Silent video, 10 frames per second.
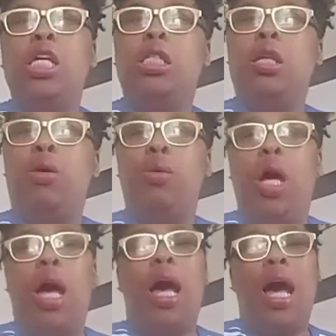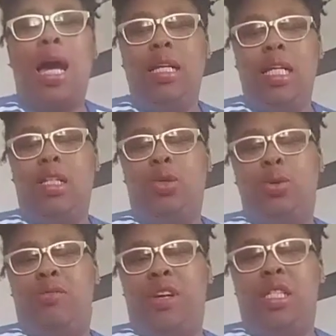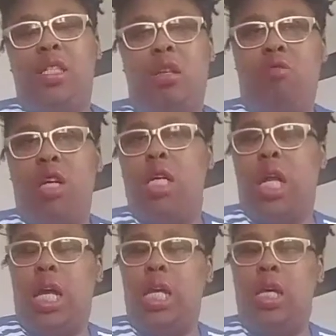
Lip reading: So I need to invest in a ring light.